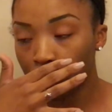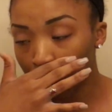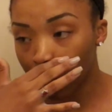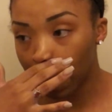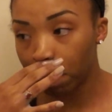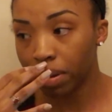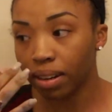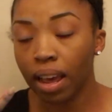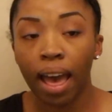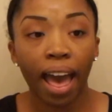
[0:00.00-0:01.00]
grow up
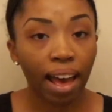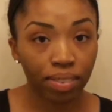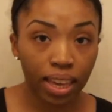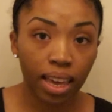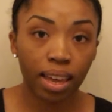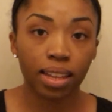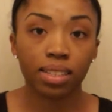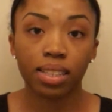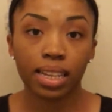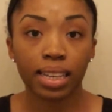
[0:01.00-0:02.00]
and have kids
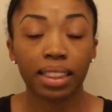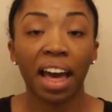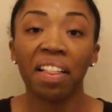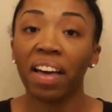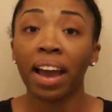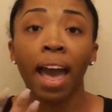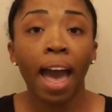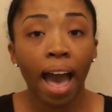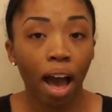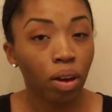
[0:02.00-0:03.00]
and things like that, like
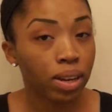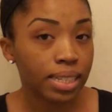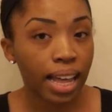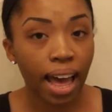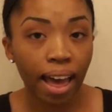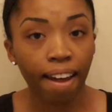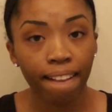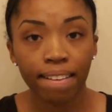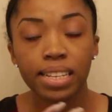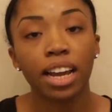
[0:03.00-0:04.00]
how does
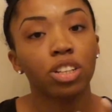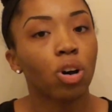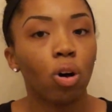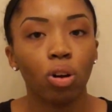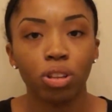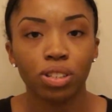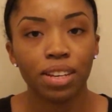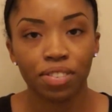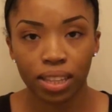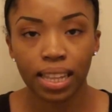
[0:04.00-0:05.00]
that take a toll on those
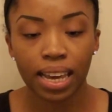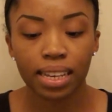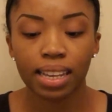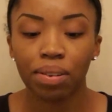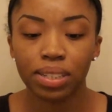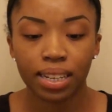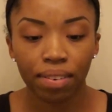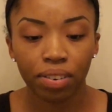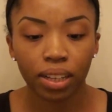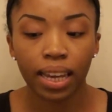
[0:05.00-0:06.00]
different things? I would
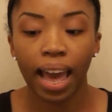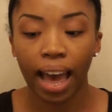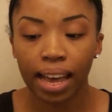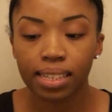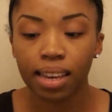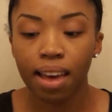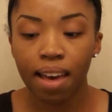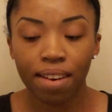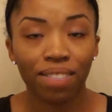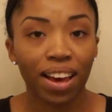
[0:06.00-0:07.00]
definitely ask
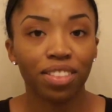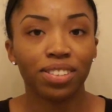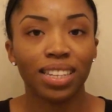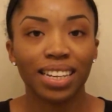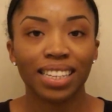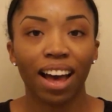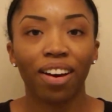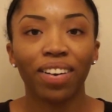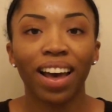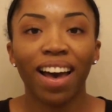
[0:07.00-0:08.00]
and find those things
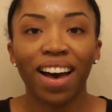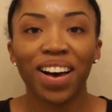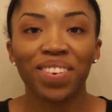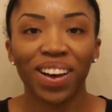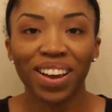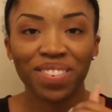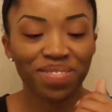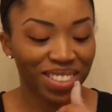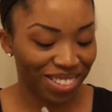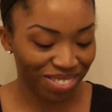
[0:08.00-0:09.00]
out. I
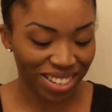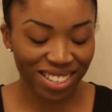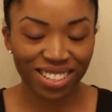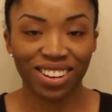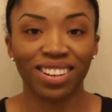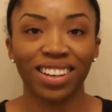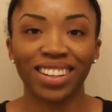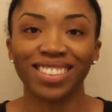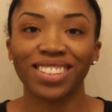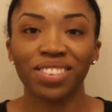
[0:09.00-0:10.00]
hope these bracelets aren't
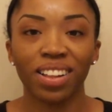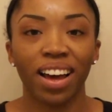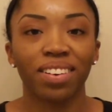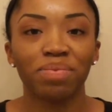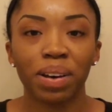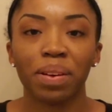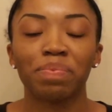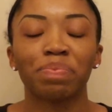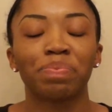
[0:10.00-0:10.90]
like too loud, but